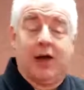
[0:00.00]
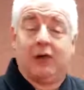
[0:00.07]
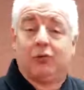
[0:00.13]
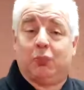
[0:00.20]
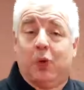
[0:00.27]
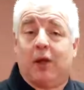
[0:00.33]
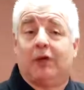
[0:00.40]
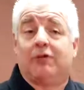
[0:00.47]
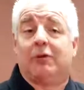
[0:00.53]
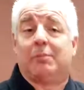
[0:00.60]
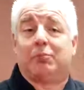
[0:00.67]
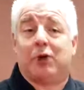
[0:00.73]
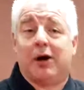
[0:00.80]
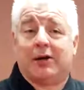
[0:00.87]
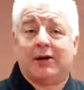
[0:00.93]
as well as a
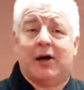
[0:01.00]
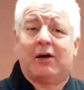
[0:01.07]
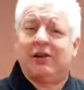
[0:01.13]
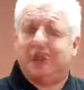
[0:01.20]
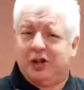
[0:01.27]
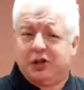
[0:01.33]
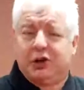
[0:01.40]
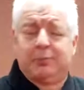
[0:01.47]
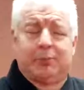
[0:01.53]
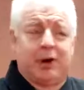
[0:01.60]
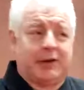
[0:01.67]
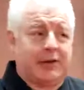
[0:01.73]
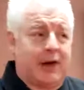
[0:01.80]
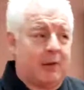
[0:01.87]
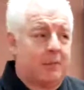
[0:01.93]
breakdown, a teaching
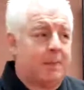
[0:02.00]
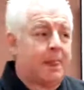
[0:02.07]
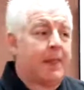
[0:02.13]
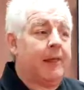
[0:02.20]
breakdown.